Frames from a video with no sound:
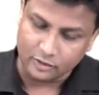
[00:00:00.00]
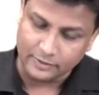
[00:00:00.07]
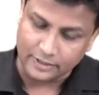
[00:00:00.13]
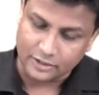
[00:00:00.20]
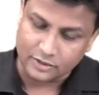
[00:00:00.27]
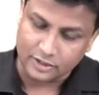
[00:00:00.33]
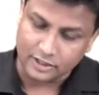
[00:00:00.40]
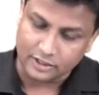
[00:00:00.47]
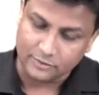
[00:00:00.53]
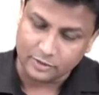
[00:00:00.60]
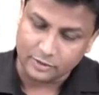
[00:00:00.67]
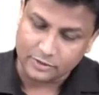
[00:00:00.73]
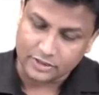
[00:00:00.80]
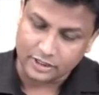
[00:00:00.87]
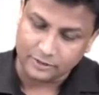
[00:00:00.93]
you will be actually able
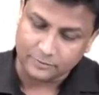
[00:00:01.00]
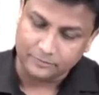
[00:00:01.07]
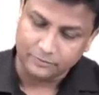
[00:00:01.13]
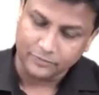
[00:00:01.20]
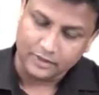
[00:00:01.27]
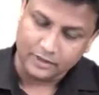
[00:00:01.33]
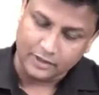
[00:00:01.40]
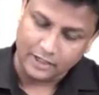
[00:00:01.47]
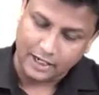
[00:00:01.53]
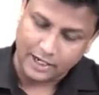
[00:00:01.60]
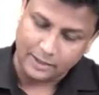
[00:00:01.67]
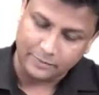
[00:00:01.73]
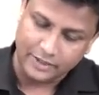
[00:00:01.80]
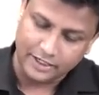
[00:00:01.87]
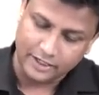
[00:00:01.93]
to see the
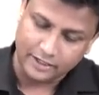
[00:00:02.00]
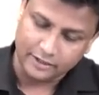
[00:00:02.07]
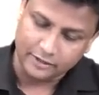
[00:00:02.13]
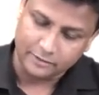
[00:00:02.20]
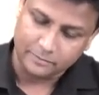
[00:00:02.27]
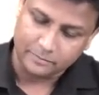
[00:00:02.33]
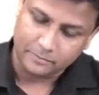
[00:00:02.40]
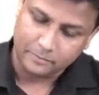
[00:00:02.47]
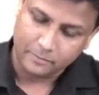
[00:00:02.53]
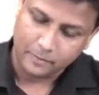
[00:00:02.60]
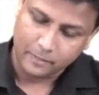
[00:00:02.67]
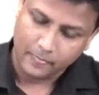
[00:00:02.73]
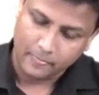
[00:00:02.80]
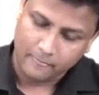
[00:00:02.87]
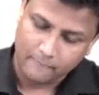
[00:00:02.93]
hamate here,
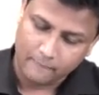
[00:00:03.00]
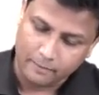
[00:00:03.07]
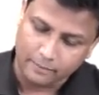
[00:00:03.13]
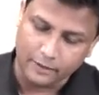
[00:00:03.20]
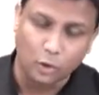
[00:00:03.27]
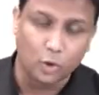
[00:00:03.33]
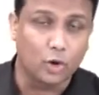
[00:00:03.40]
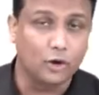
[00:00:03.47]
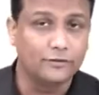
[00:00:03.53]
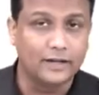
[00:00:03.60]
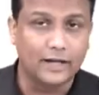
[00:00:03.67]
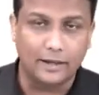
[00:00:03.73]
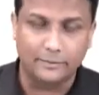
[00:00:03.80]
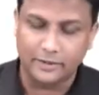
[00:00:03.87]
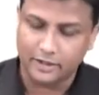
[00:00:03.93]
the hook of
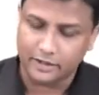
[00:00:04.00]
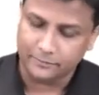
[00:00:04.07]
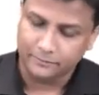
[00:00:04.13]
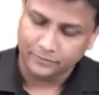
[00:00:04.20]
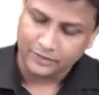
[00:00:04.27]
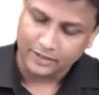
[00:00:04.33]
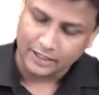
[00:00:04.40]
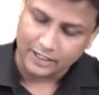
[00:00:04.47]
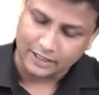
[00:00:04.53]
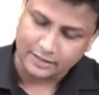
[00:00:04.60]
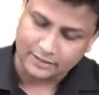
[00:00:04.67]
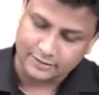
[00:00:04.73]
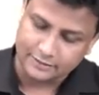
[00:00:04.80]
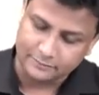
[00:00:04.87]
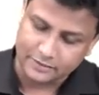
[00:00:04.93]
the hamate and
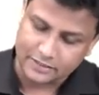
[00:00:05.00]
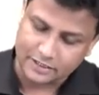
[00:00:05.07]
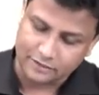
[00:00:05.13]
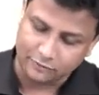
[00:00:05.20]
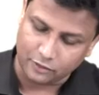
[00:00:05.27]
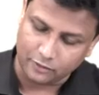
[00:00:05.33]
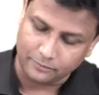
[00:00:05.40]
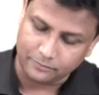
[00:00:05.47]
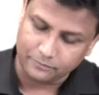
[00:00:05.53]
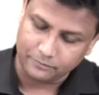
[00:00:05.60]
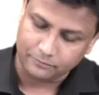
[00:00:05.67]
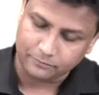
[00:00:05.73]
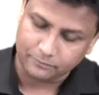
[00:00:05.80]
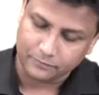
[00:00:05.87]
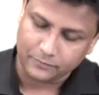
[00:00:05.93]
this is the pisiform
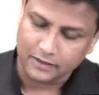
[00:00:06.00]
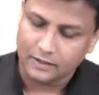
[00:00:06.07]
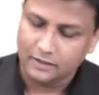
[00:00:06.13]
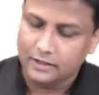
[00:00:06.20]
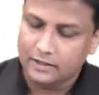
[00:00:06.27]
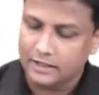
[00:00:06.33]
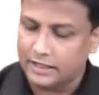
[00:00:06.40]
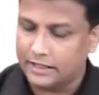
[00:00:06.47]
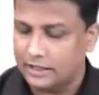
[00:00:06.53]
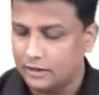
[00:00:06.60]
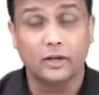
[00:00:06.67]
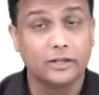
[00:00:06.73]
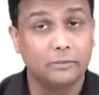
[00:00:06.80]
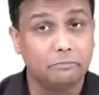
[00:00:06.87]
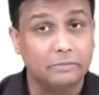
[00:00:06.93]
and
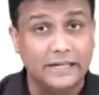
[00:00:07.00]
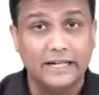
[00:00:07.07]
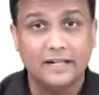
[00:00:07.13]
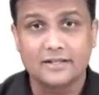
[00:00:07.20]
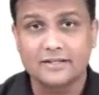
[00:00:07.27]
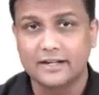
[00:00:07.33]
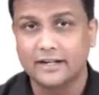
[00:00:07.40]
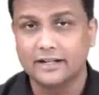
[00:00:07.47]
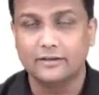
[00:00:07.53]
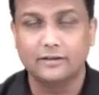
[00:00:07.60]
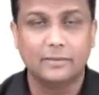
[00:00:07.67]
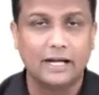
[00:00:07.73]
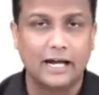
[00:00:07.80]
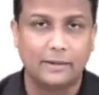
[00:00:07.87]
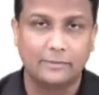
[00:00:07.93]
on the medial side there
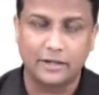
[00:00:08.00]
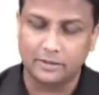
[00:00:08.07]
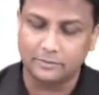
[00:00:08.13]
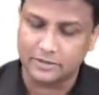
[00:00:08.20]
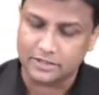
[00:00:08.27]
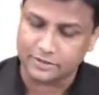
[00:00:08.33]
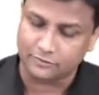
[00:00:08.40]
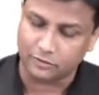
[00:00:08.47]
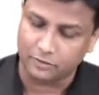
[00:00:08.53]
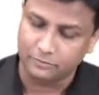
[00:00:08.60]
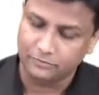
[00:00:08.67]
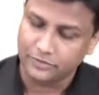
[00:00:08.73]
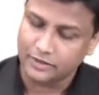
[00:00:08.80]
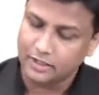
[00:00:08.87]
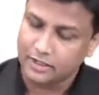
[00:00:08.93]
will be hamate and pisiform
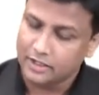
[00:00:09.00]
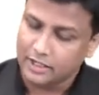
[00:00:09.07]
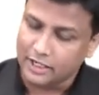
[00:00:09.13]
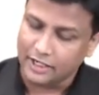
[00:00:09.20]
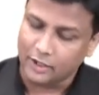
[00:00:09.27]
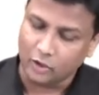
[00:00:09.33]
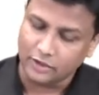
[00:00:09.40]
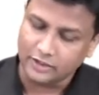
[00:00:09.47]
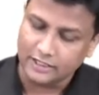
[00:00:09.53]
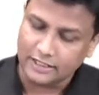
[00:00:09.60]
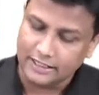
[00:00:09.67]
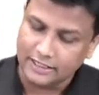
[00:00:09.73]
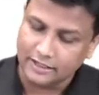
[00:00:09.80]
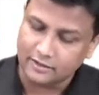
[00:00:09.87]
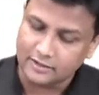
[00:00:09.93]
and on the
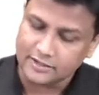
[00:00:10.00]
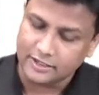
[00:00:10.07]
lateral